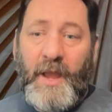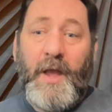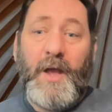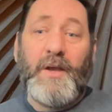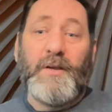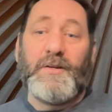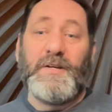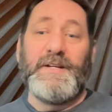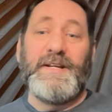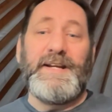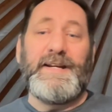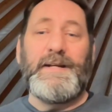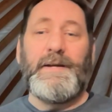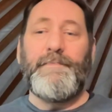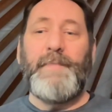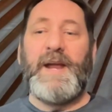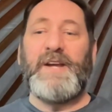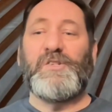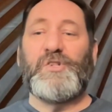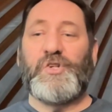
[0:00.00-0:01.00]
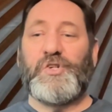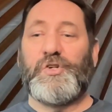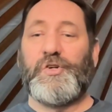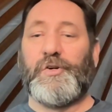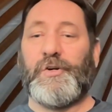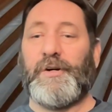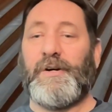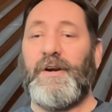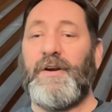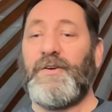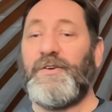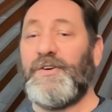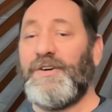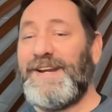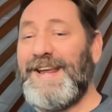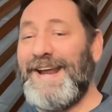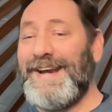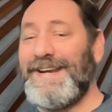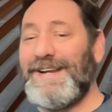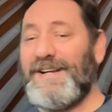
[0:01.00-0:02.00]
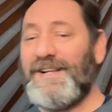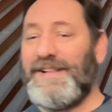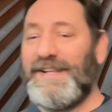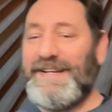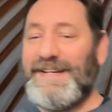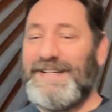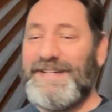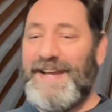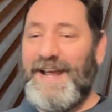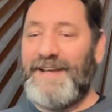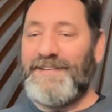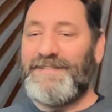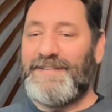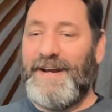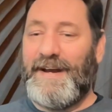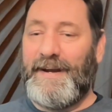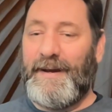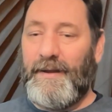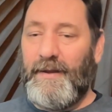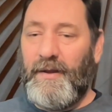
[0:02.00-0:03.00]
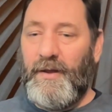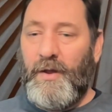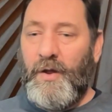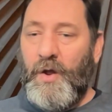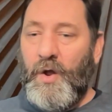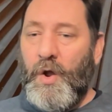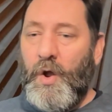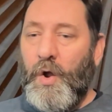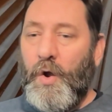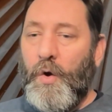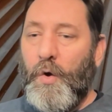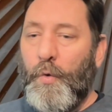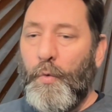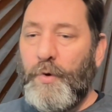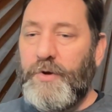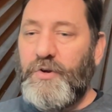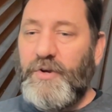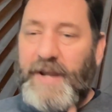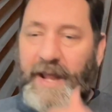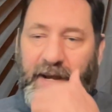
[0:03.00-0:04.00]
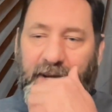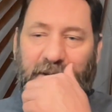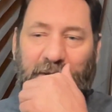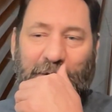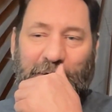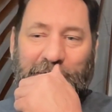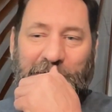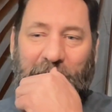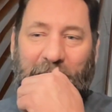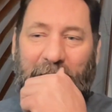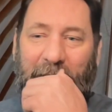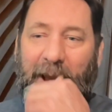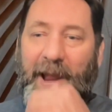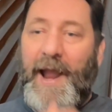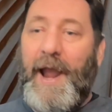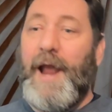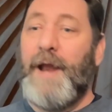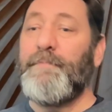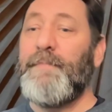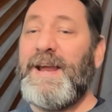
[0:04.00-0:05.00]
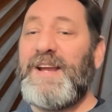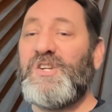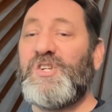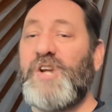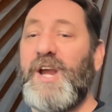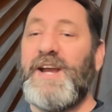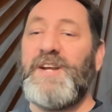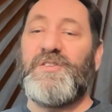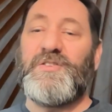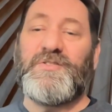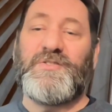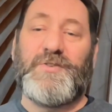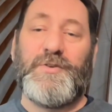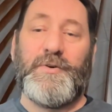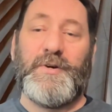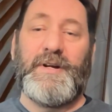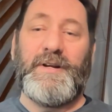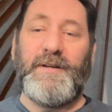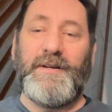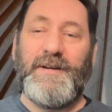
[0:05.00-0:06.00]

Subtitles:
You need to make sure you're getting clean test data. When you get a user and make changes to it,